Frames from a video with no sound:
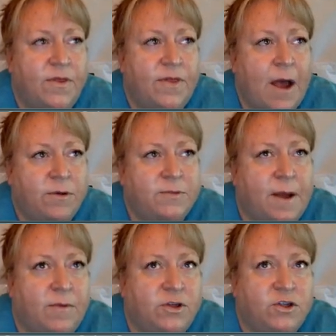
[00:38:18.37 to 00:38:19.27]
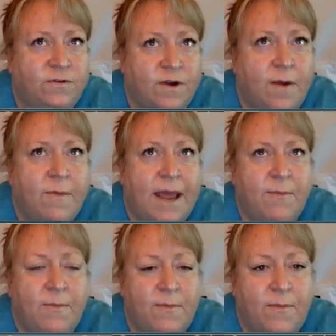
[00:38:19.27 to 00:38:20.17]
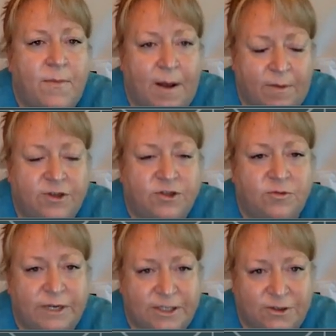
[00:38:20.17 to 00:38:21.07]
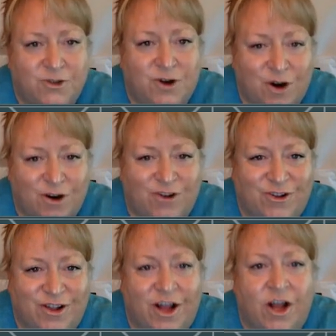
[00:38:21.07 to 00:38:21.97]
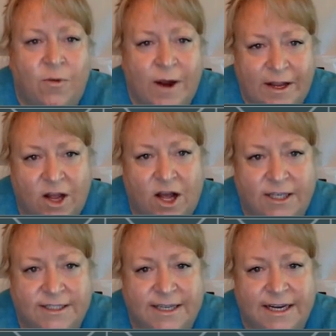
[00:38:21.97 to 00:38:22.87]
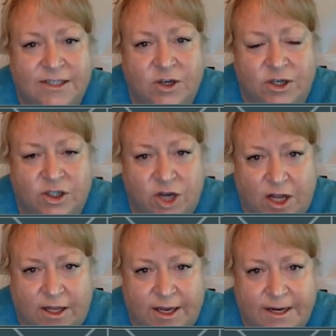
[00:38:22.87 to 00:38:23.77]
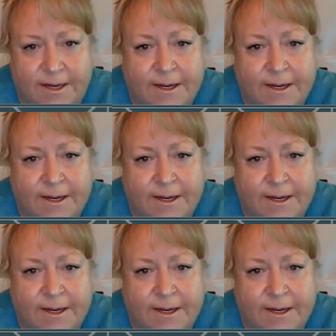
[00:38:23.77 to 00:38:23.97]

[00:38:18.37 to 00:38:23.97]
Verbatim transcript: that was published from a published research article on weight loss and dark chocolate.